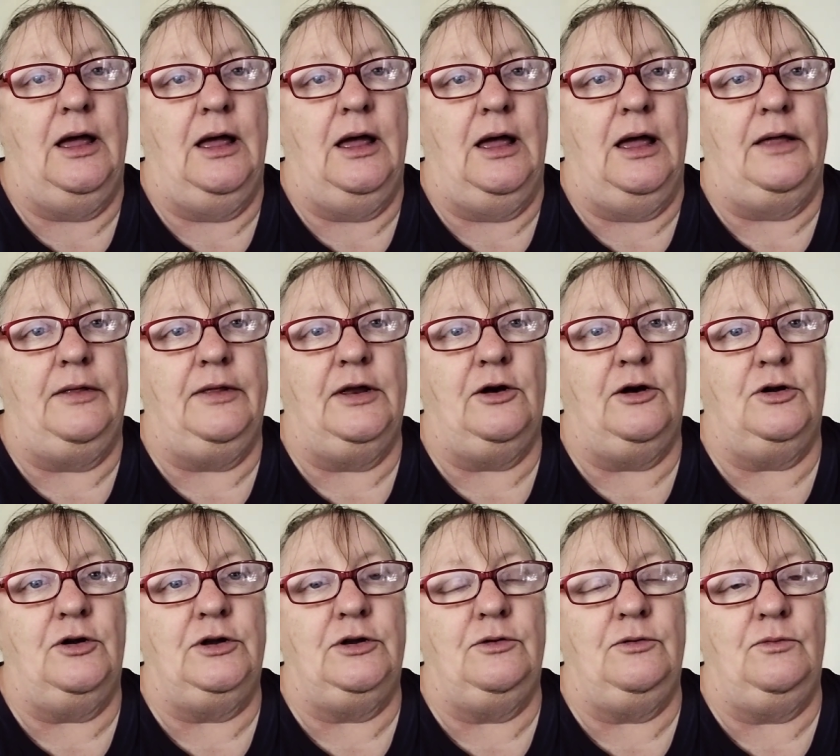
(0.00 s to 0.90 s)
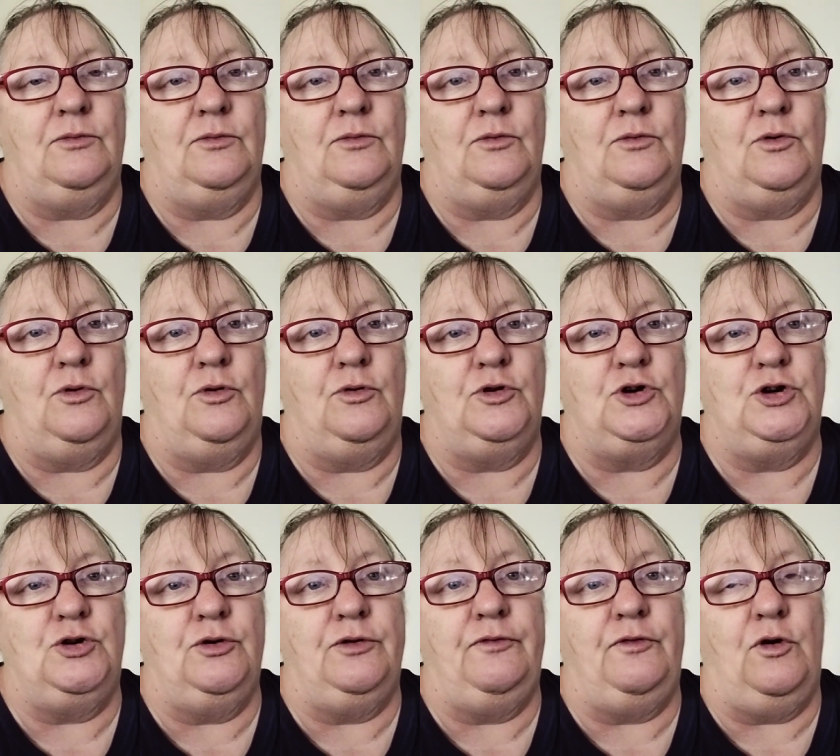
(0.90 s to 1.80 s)
And then I
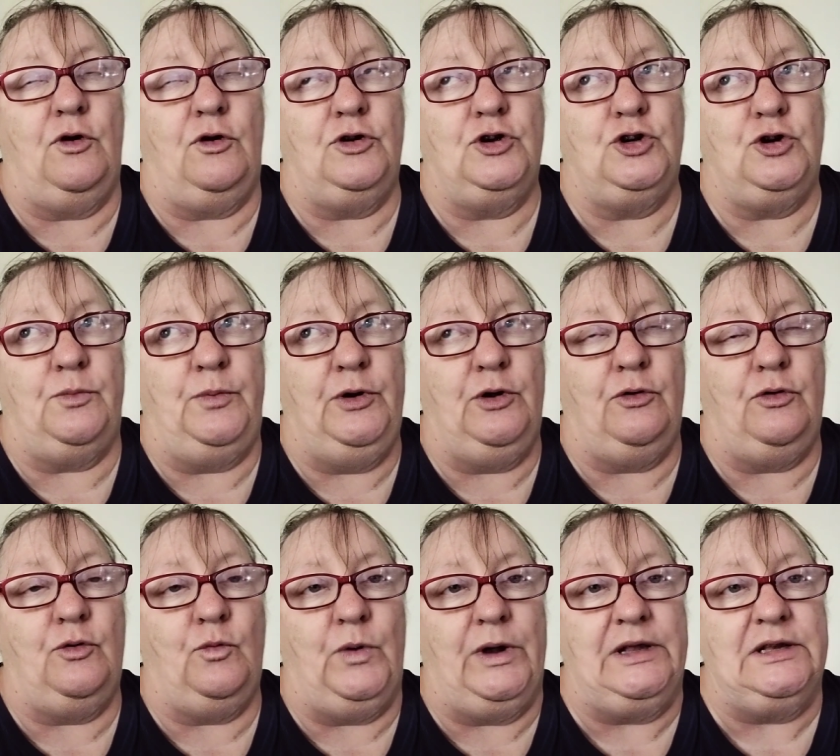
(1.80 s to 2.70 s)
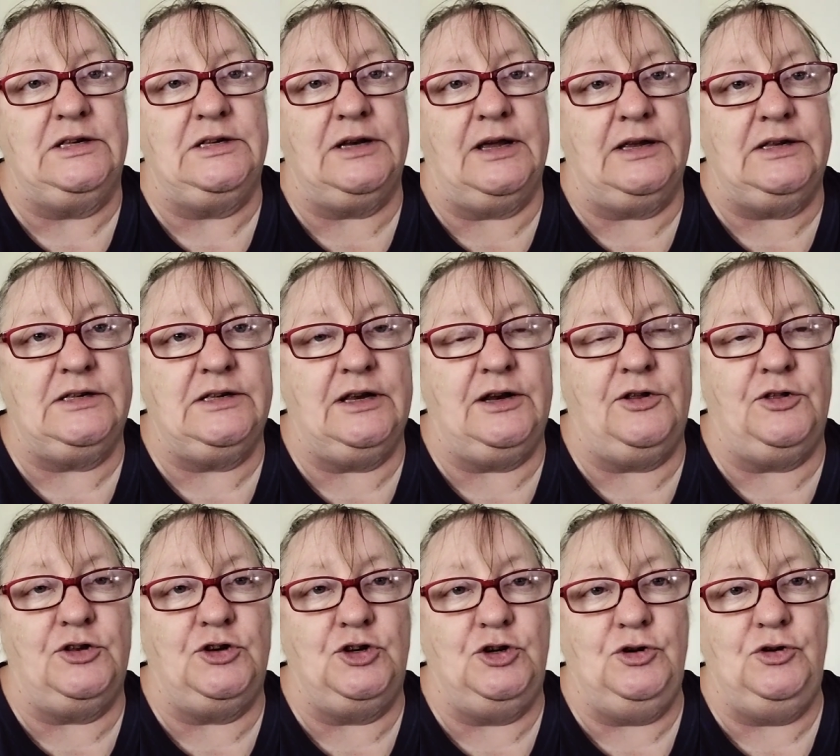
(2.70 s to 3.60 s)
should have gone shopping on the Wednesday instead of the
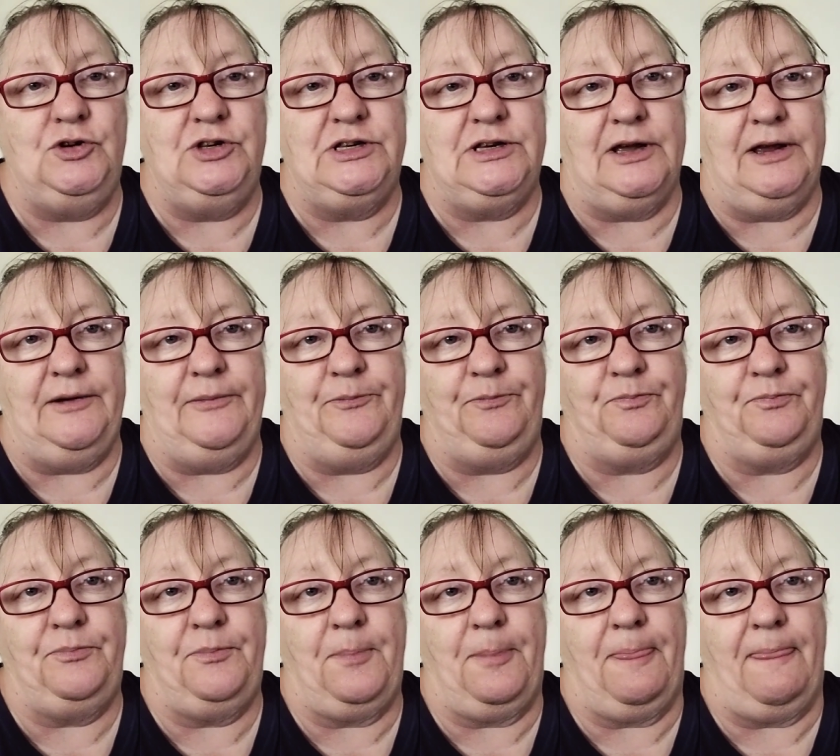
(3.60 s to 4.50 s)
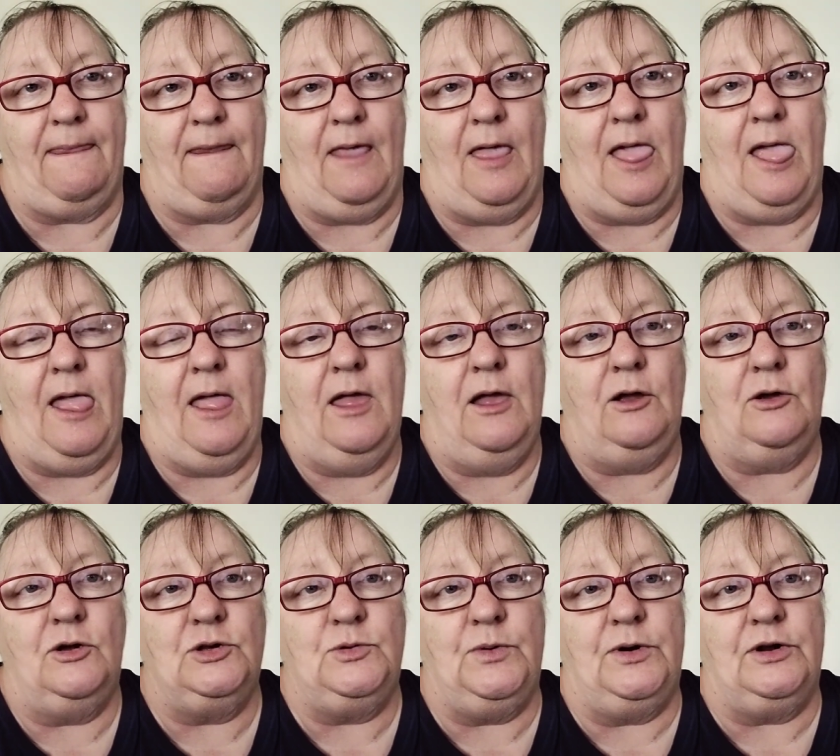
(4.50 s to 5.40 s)
Tuesday.
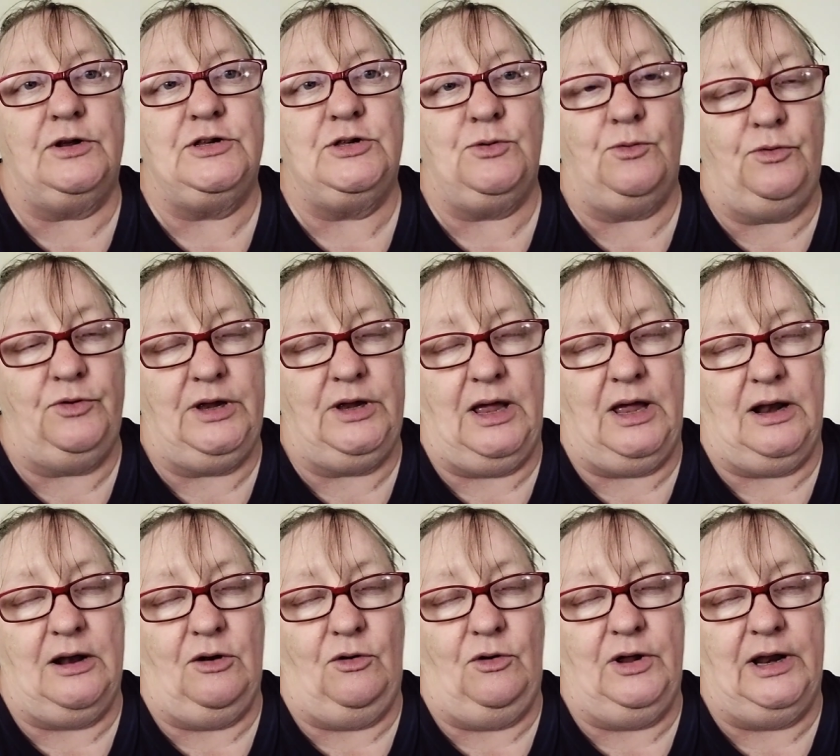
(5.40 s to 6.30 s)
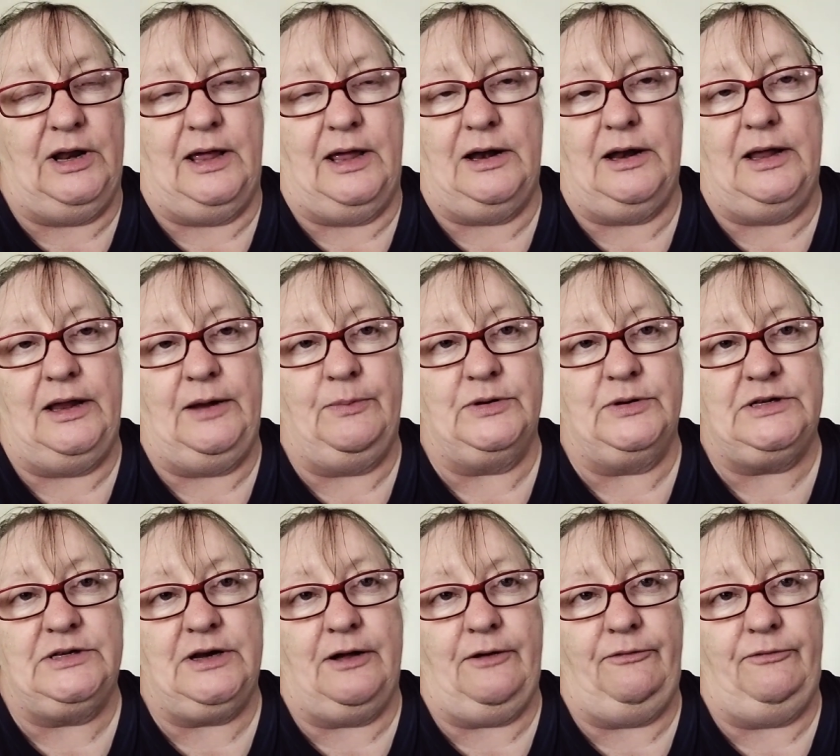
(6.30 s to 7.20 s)
Because when I saw the catalogue, it had a heap of
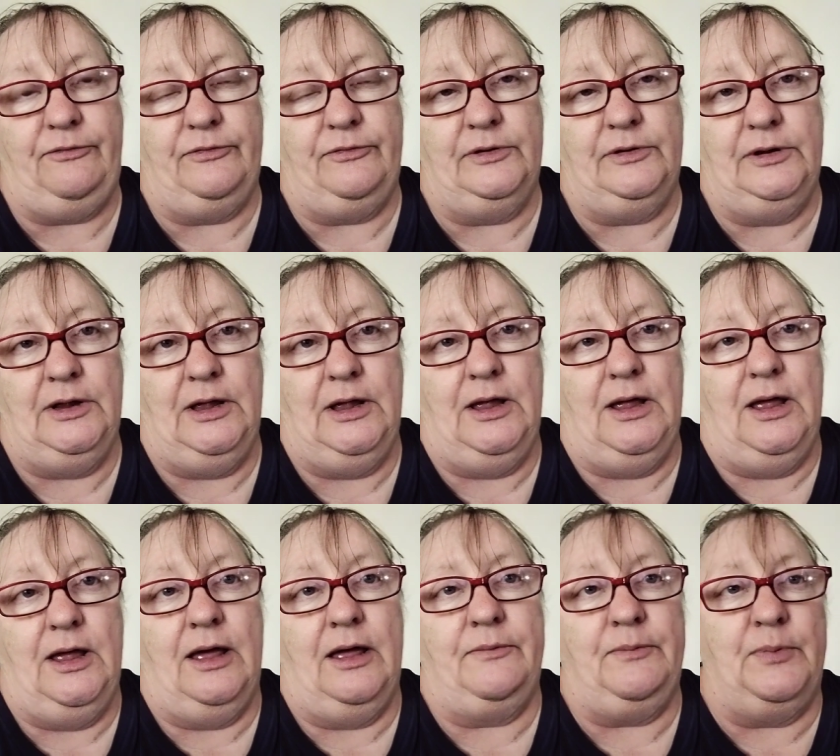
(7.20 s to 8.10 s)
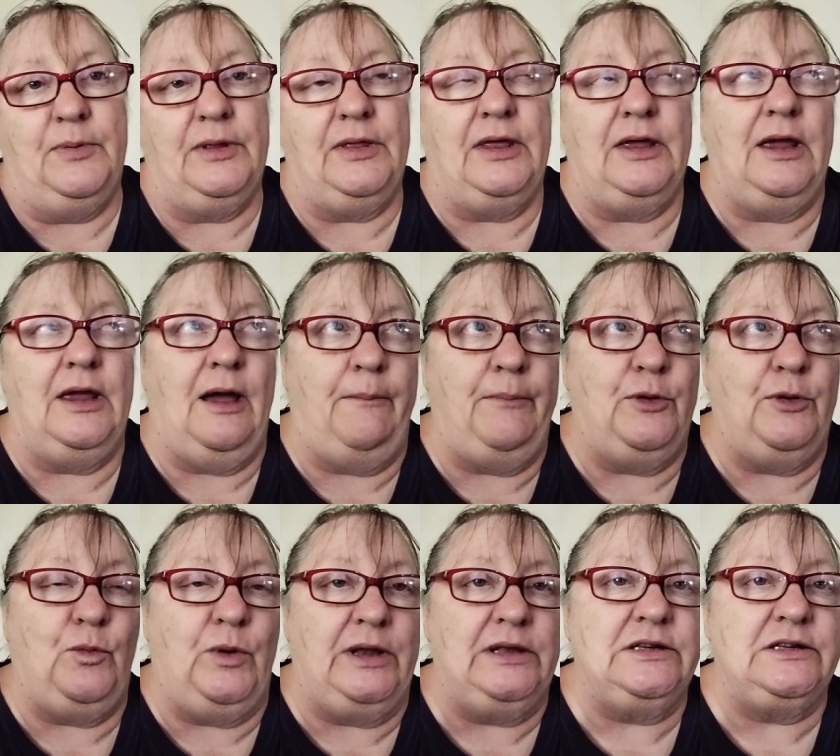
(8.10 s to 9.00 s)
stuff. But then come the
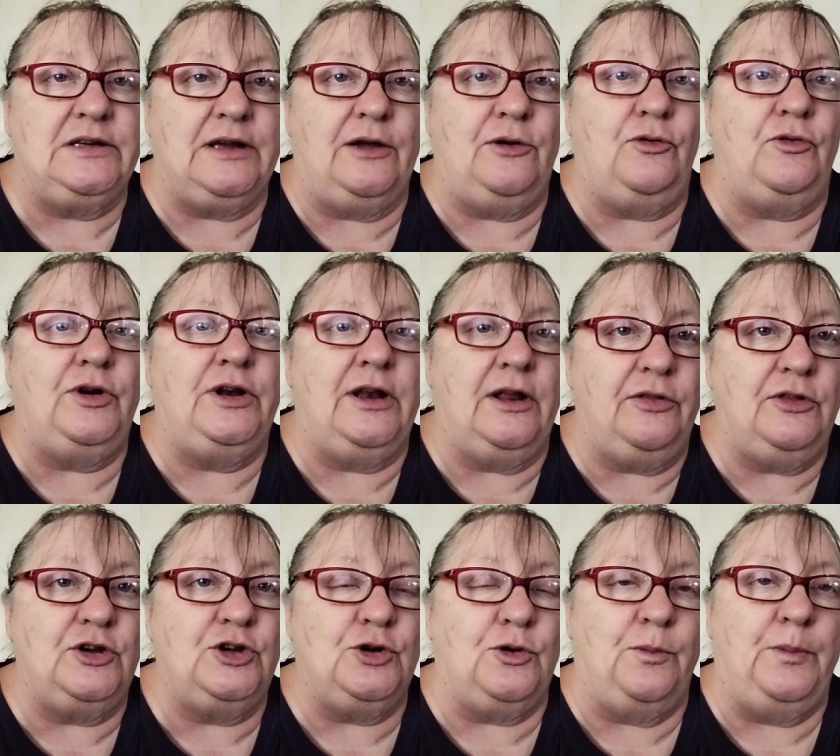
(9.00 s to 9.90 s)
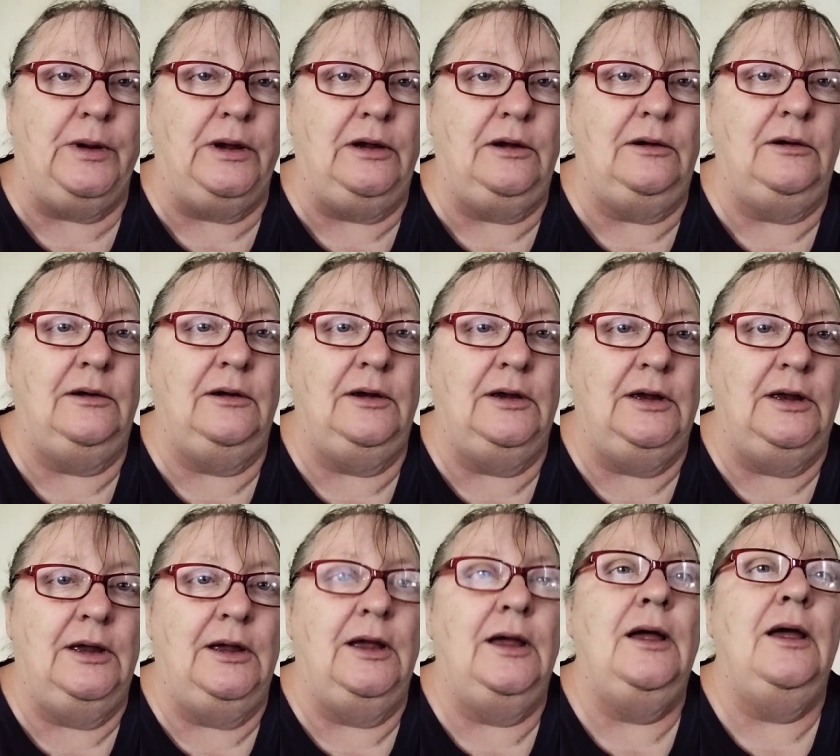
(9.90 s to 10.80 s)
Wednesday, I'd already done the shopping,
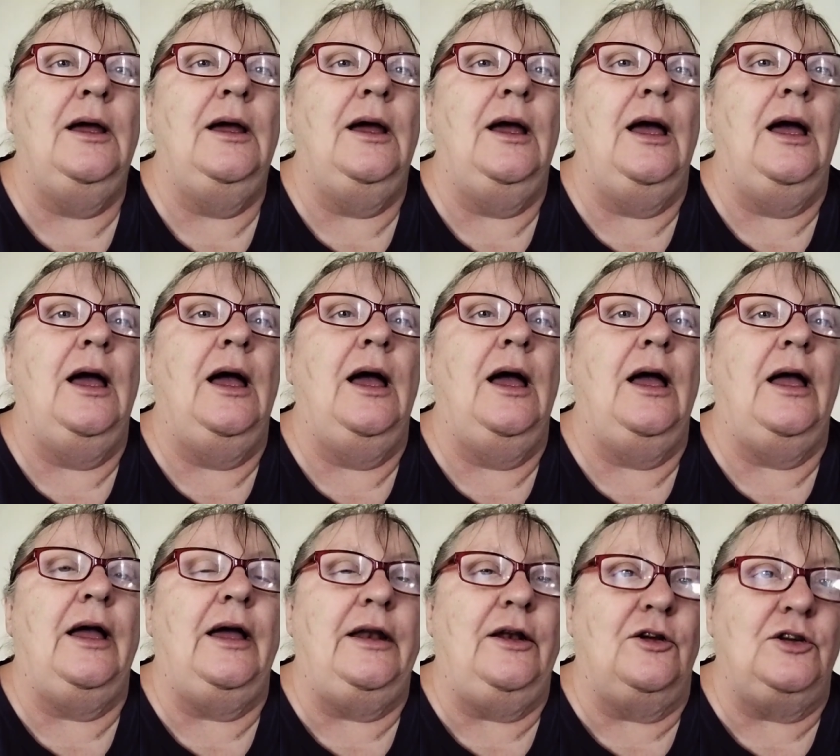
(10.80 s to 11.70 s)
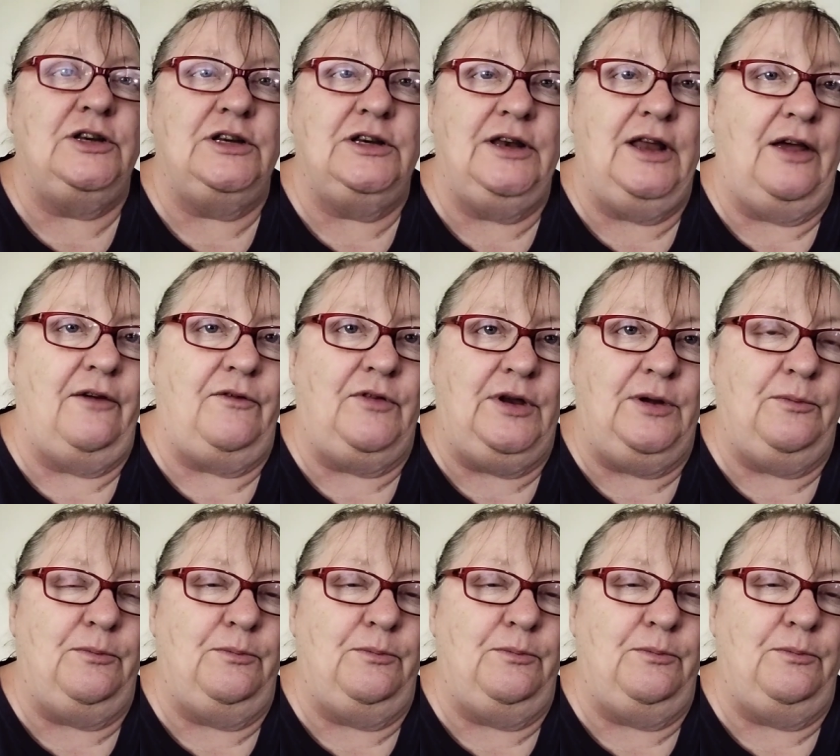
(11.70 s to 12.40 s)
and I didn't have any